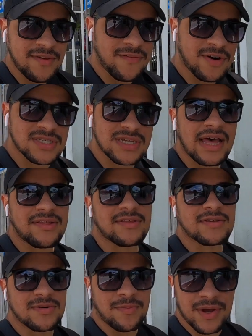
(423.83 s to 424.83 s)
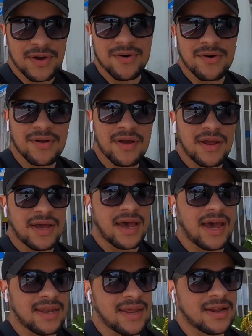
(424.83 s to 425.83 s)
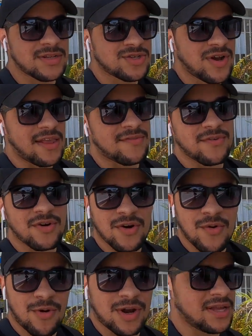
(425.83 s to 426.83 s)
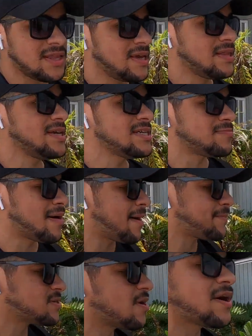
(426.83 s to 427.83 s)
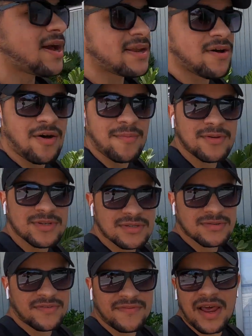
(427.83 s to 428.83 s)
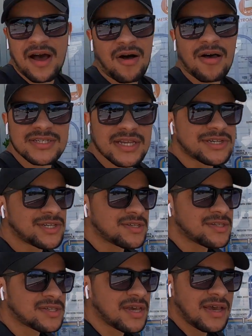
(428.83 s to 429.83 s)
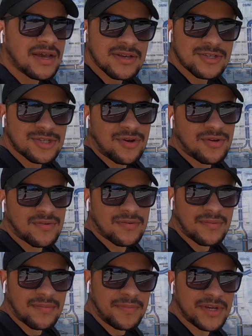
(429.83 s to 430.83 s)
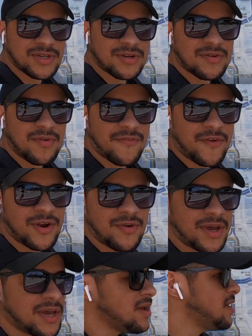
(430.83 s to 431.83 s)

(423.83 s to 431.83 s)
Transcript: far south to Brickell, and then transfer accordingly. These maps are at almost, if not all, stations. So be sure to refer to it,